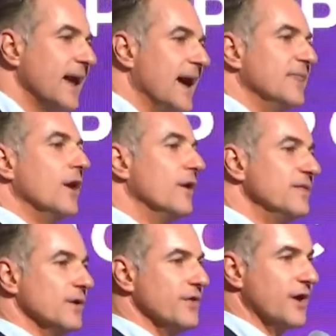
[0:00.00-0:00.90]
and on
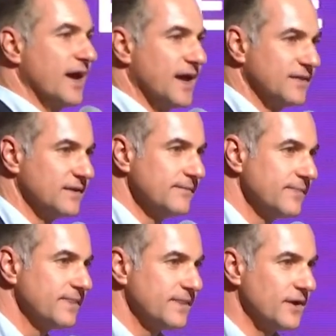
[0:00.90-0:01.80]
the other hand,
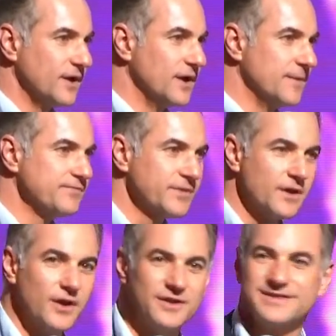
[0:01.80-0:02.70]
a
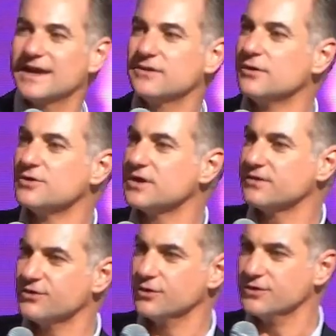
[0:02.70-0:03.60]
technologic
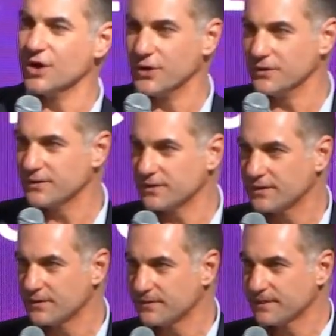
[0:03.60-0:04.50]
view. No.
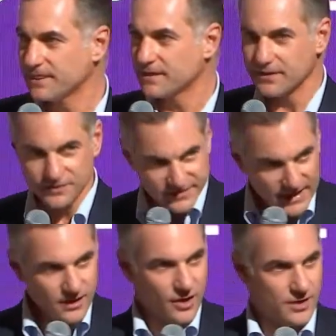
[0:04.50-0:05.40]
The
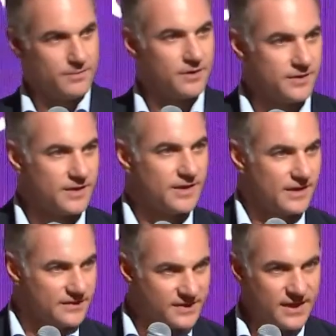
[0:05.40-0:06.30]
tech hub
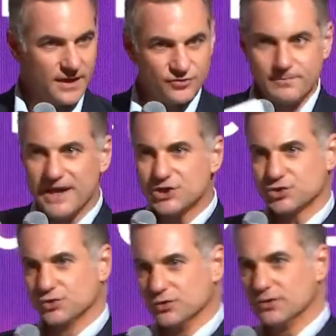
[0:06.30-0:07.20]
is here to make
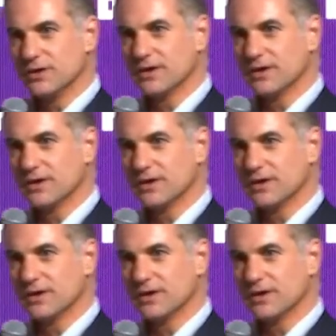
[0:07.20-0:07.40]
sure